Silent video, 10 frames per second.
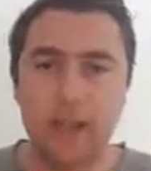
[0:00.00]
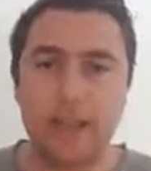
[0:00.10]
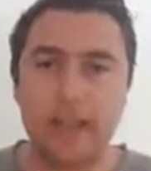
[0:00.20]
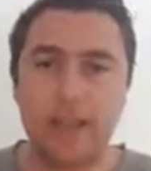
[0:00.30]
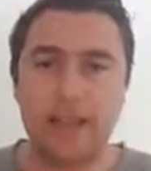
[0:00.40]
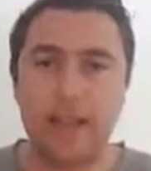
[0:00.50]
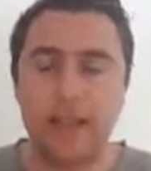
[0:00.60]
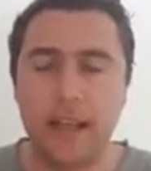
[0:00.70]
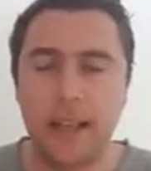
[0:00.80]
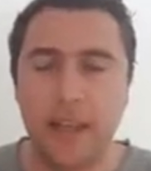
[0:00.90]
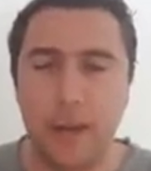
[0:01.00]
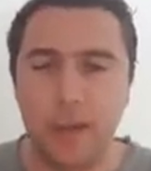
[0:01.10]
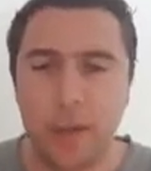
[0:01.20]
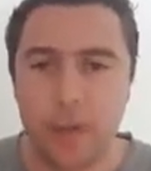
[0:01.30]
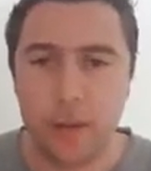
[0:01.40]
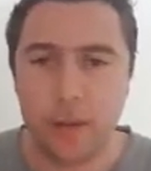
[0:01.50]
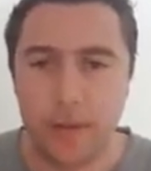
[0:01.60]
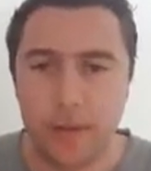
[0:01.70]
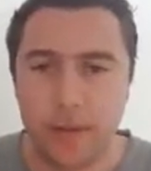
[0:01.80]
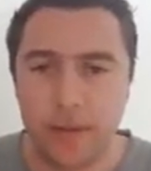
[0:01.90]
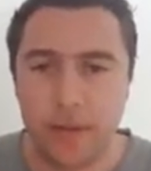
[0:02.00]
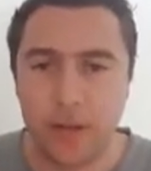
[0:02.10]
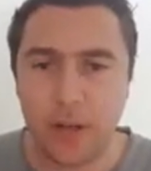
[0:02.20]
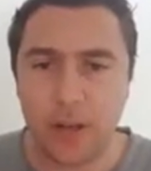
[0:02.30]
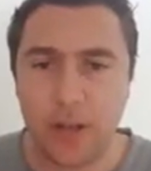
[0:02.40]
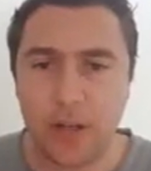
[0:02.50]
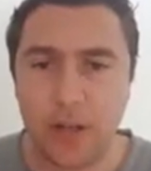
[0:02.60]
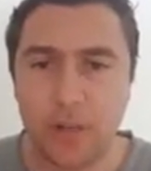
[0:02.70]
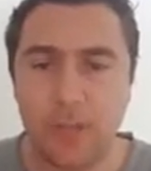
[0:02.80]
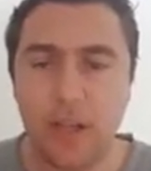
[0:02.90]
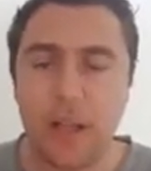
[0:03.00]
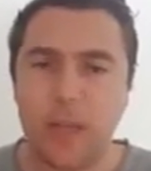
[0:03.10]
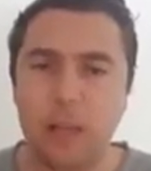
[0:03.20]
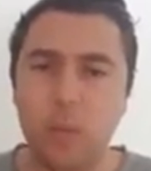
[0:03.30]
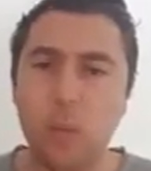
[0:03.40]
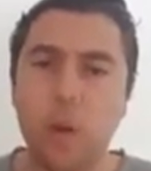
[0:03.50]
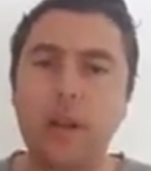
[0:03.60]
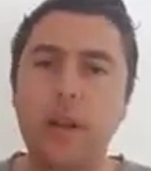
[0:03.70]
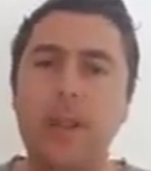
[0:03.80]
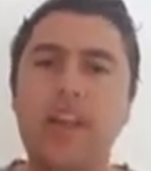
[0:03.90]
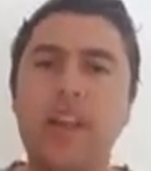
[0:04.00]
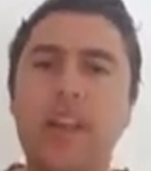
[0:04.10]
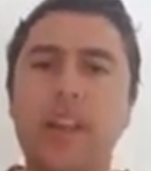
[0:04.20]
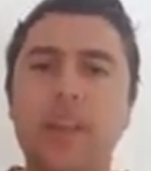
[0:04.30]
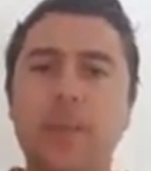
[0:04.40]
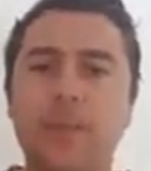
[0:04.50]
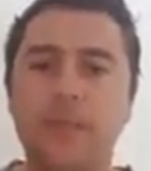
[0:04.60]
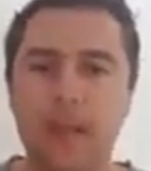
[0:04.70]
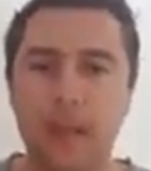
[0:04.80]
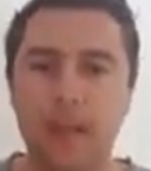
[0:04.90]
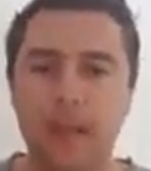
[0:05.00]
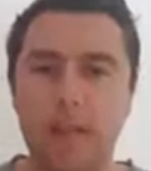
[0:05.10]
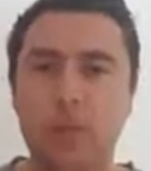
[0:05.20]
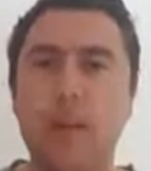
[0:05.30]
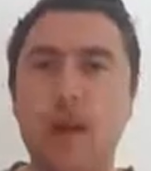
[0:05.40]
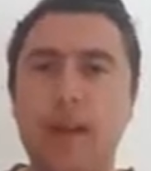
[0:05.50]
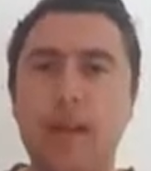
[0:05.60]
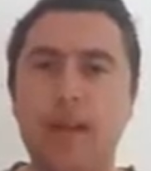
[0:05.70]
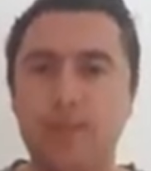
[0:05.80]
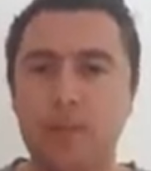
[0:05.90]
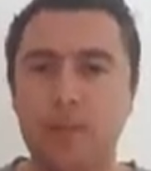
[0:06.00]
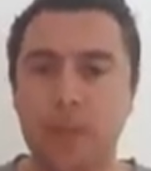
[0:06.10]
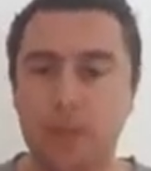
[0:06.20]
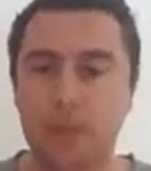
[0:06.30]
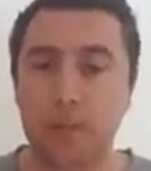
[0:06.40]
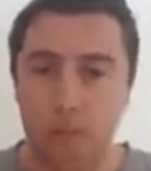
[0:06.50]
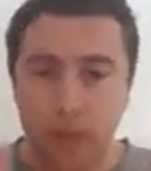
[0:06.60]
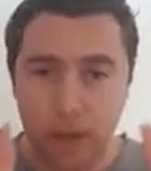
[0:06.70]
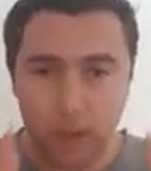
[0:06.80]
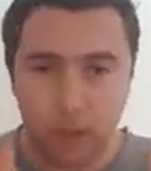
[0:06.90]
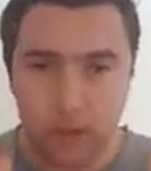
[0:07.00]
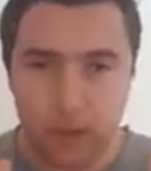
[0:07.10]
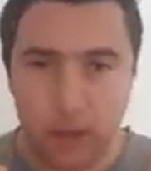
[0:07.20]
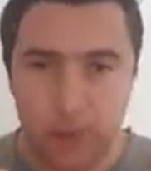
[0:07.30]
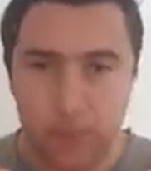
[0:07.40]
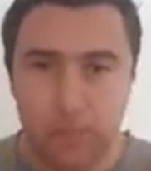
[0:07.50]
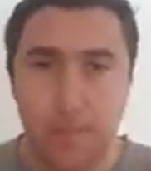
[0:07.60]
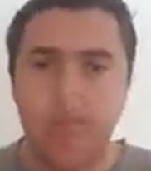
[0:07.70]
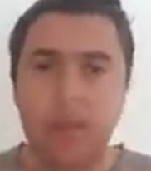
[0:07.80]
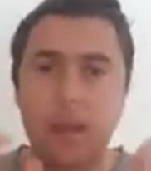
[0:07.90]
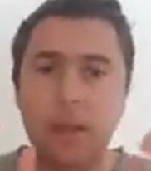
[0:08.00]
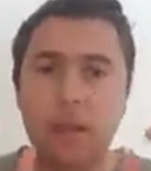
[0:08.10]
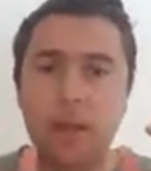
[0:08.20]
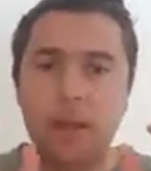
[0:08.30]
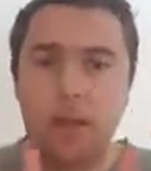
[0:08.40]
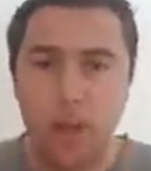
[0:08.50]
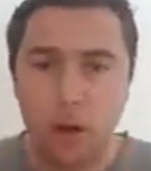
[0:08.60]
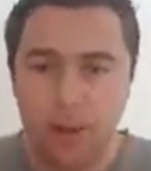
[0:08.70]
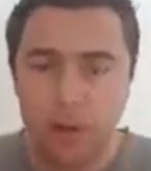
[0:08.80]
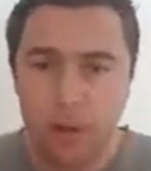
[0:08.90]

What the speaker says: lady who lives all alone. You know, what are the themes that could arise from that story? Not the plot, not